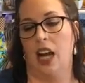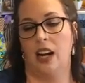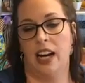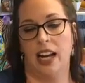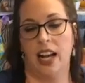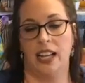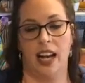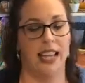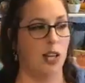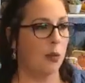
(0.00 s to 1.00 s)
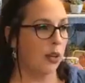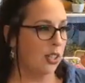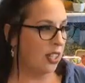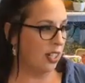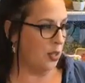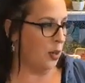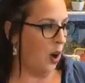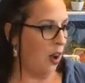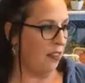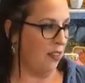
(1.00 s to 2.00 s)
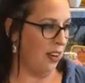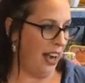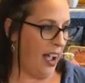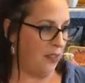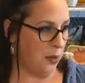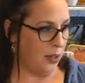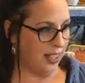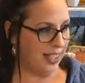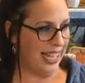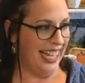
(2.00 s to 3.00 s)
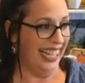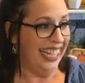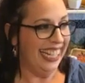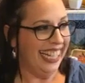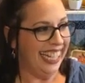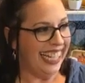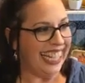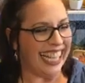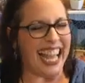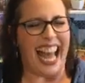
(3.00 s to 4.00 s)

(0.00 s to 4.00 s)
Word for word: Hello, all right, everybody. I think we're going to do a coffee run afterwards. We'll get a dozen, right?